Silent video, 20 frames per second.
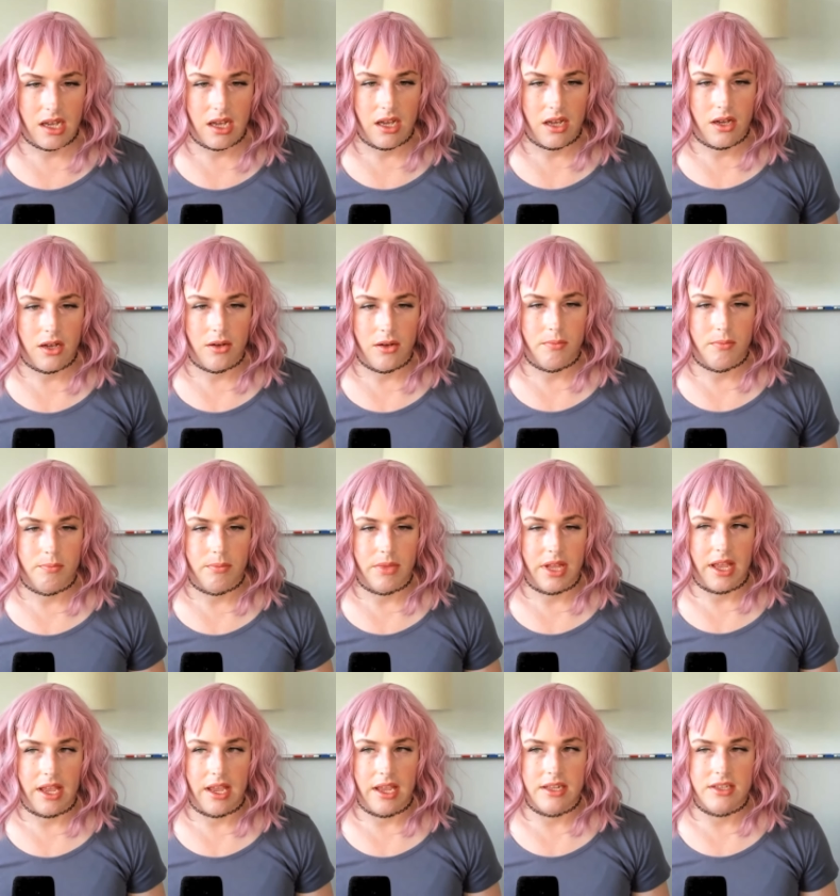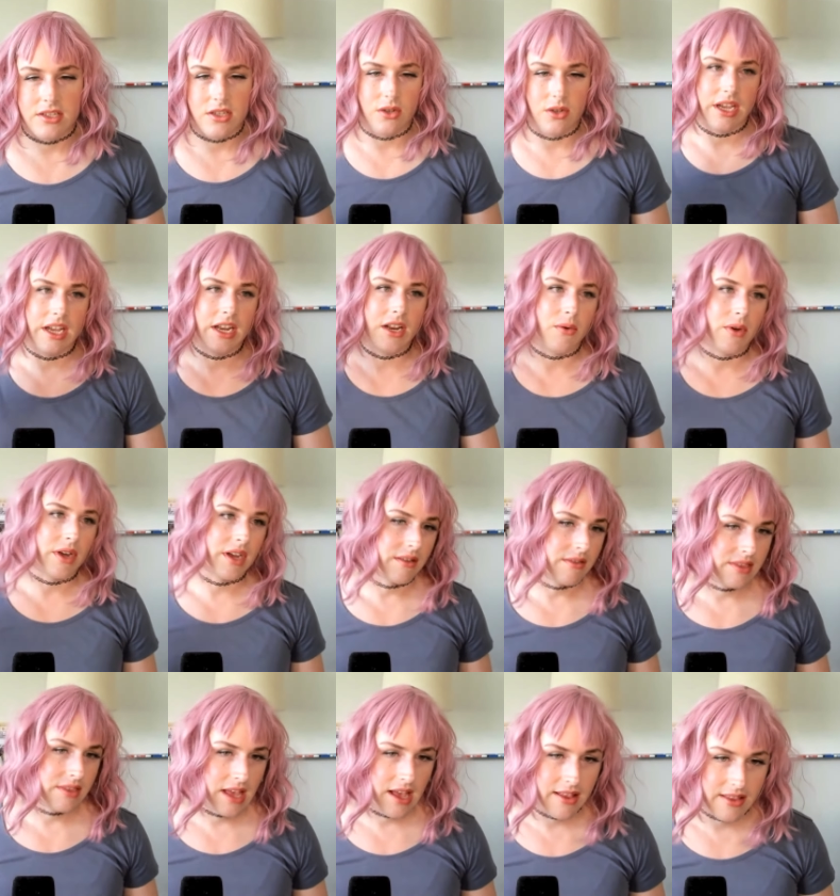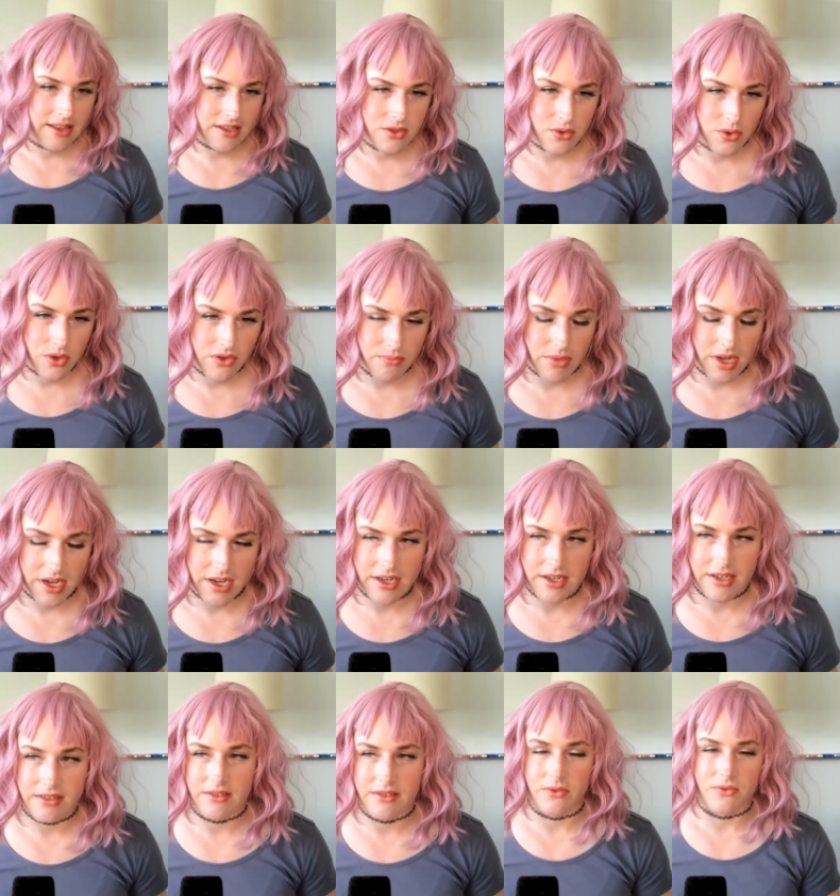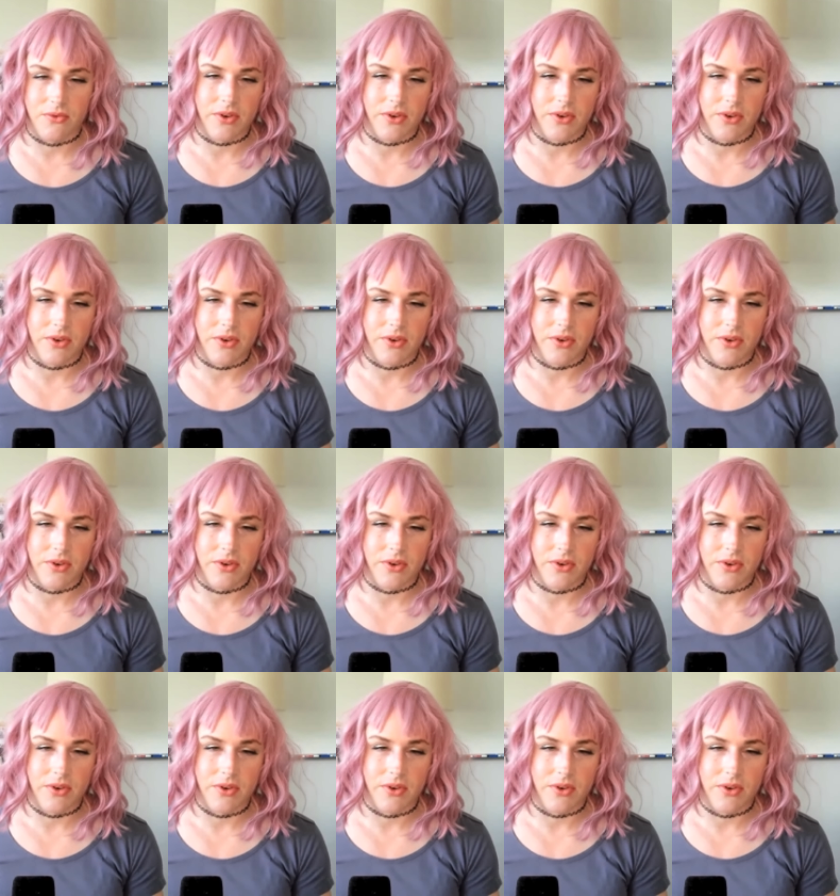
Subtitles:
And so anyway, that's sort of my